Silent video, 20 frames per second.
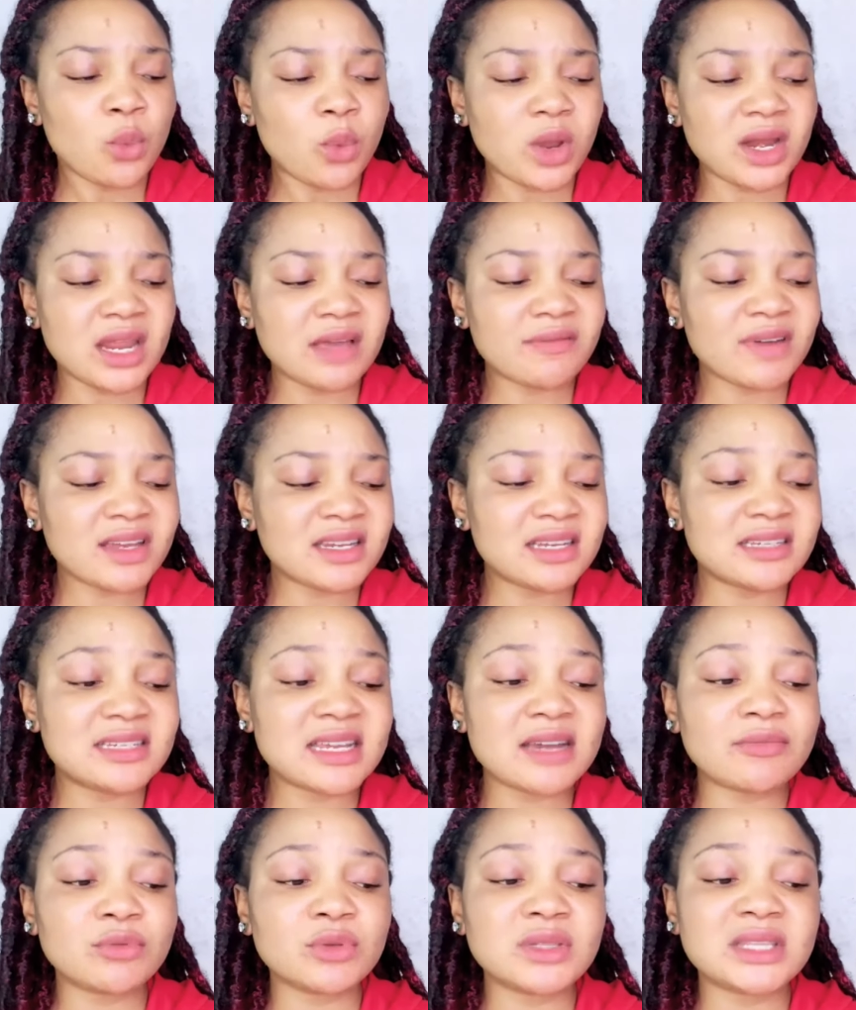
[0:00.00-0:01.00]
Whenever the
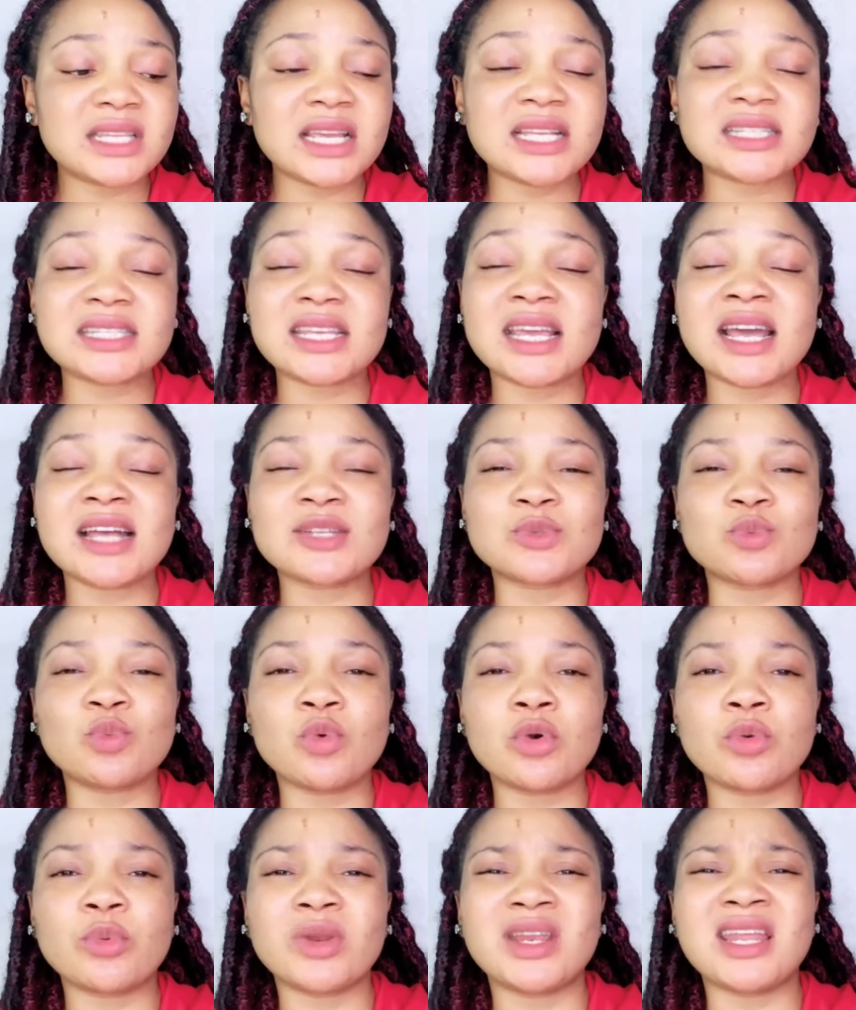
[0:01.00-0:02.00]
devil thinks he has
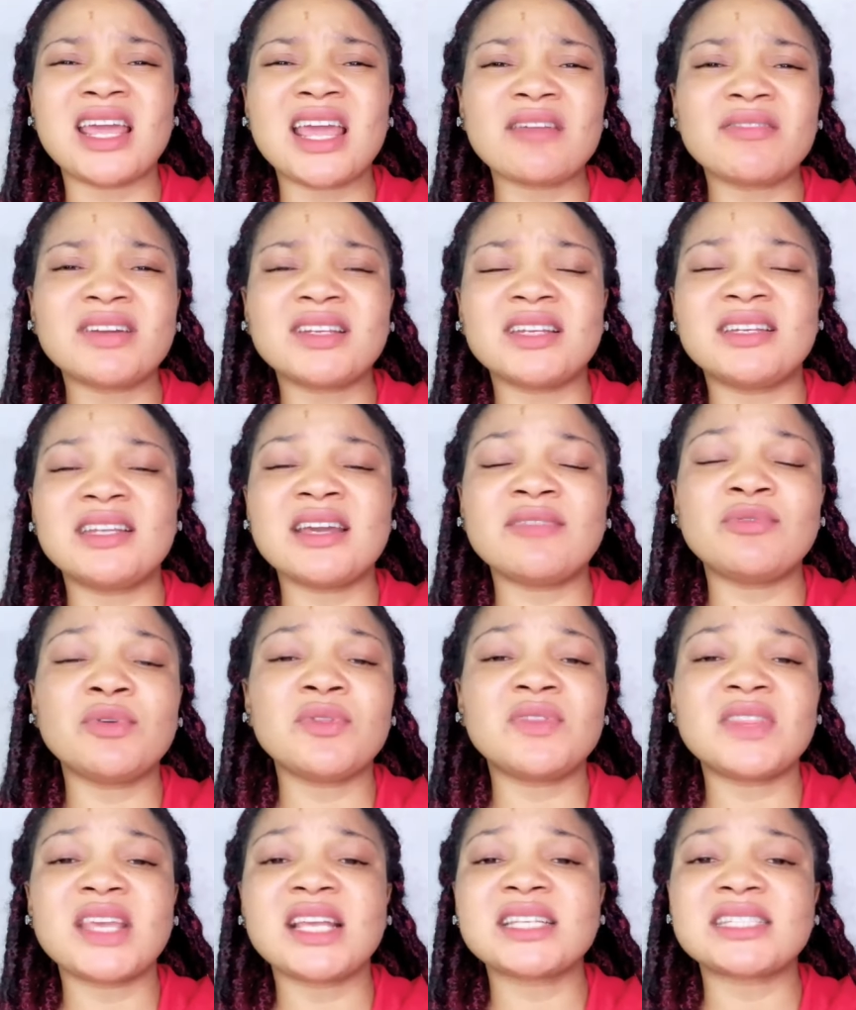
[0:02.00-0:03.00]
won, whenever the
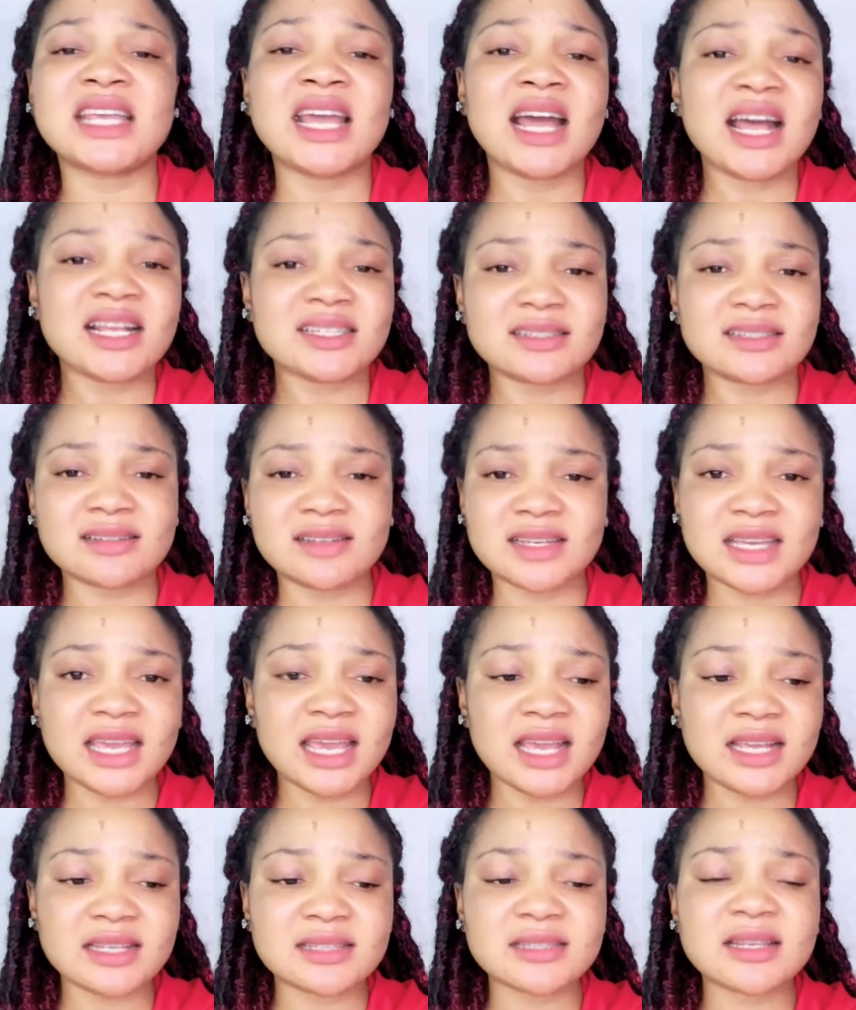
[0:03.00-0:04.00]
devil thinks he has a
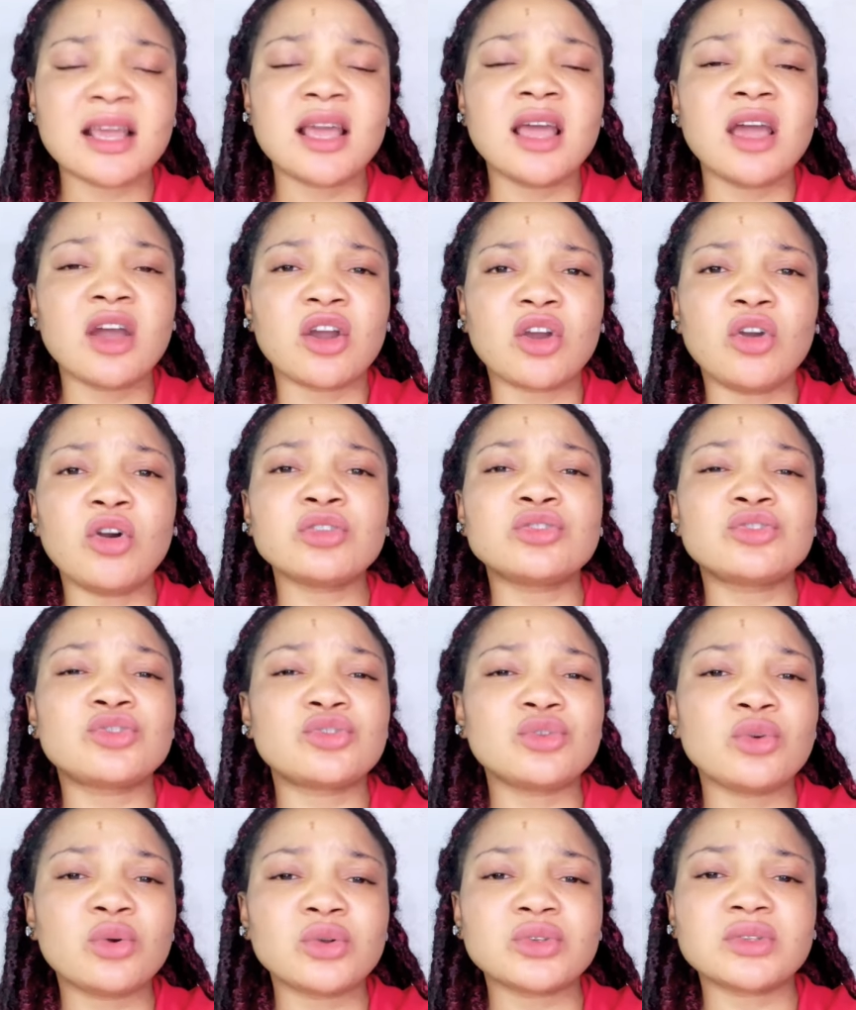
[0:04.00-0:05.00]
case, God
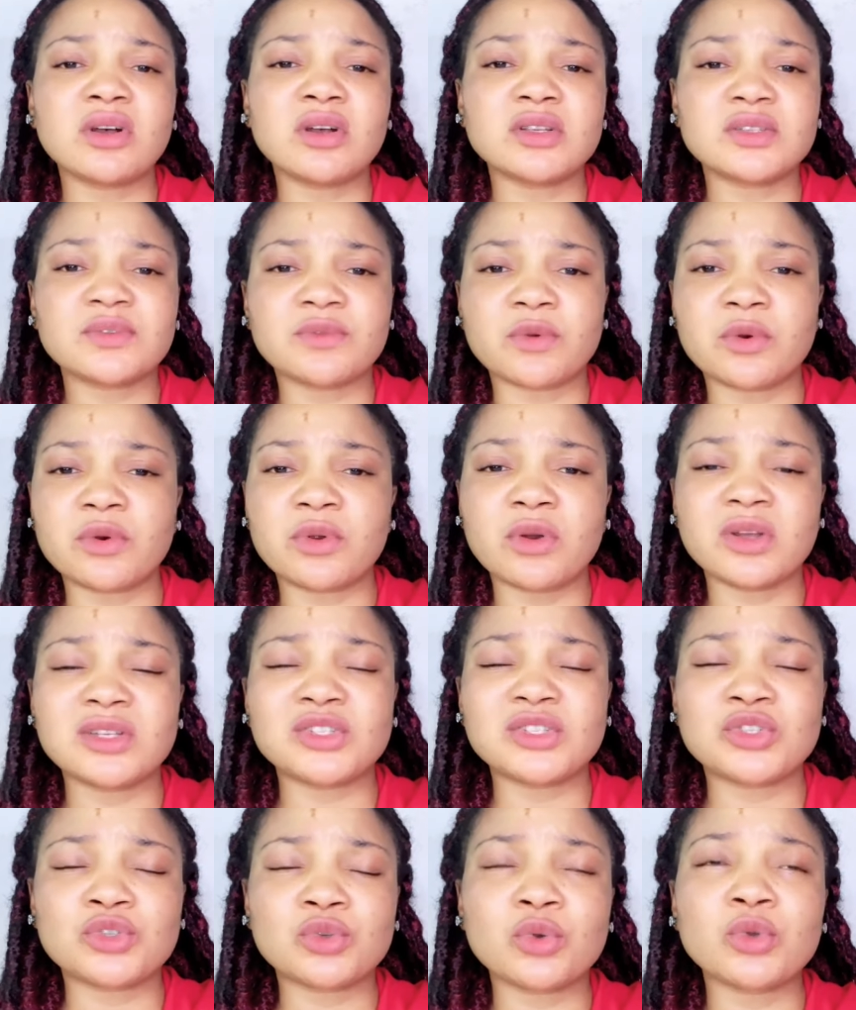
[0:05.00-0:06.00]
shows up for
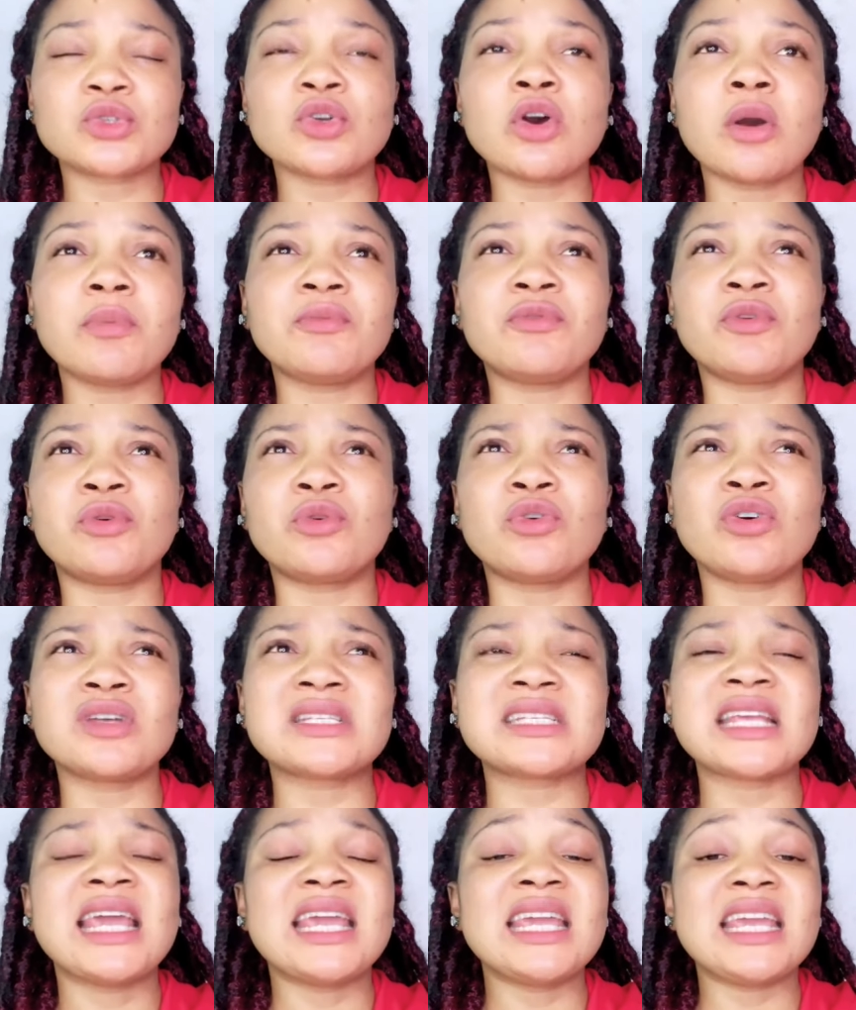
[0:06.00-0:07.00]

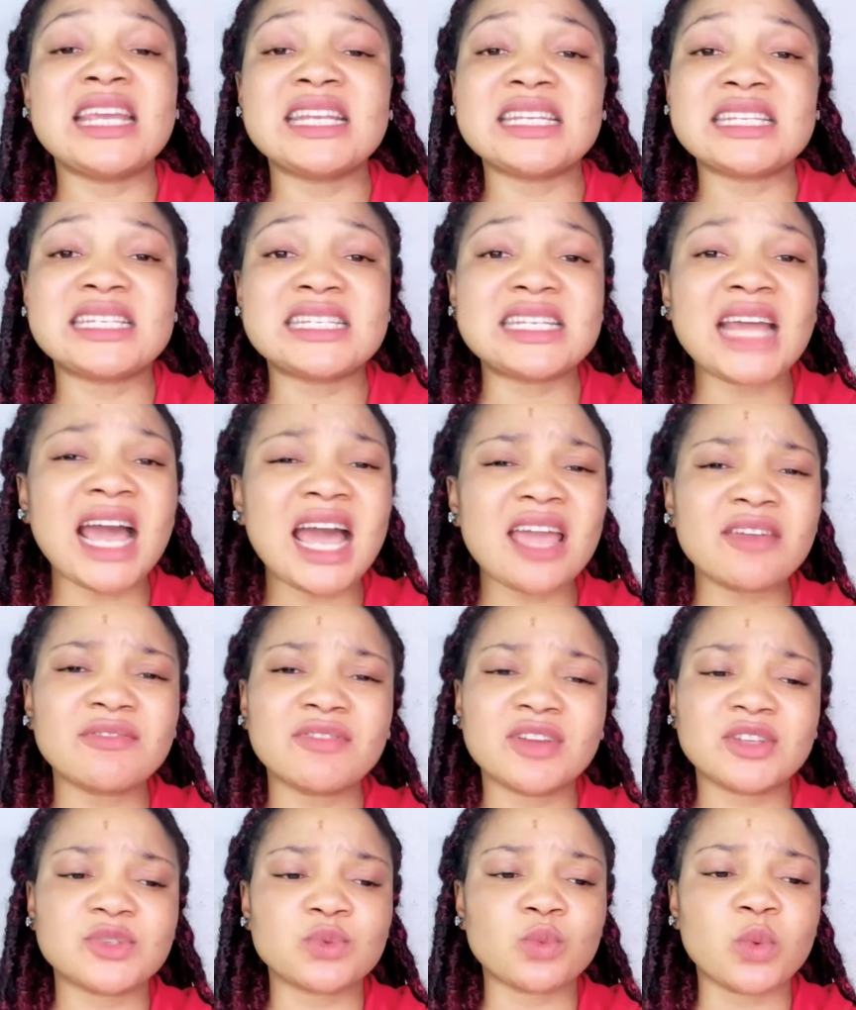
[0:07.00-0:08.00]
us in
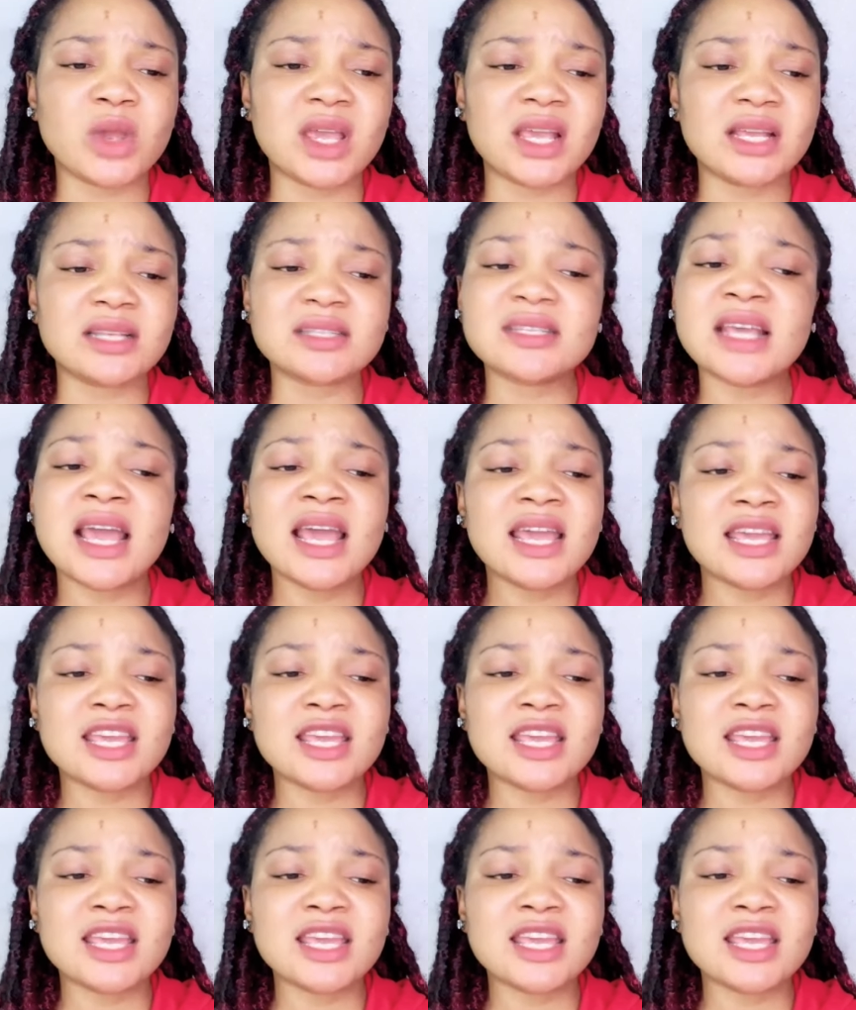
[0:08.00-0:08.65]
diverse ways.